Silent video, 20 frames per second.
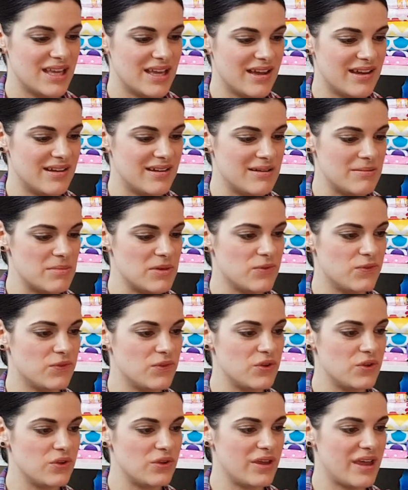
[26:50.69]
if
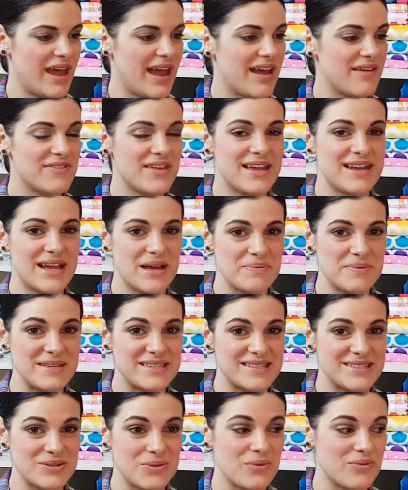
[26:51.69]
you have that nappy
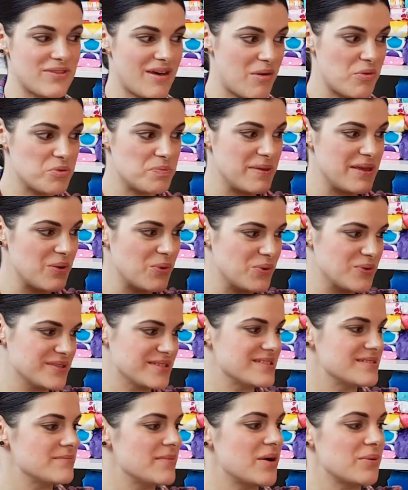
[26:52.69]
still, that would be
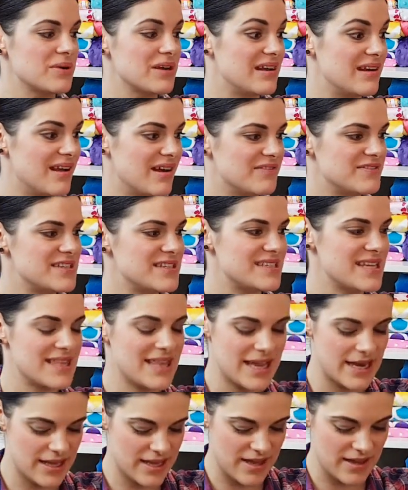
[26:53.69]
awesome. I would love to see
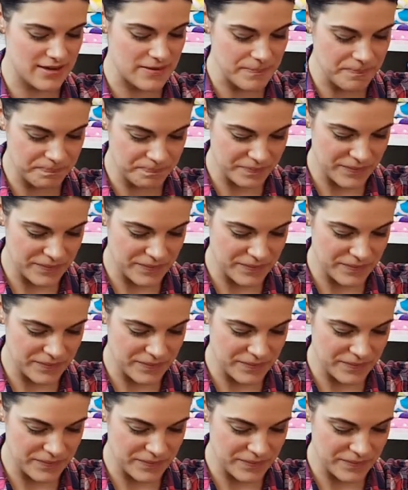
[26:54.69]
that again.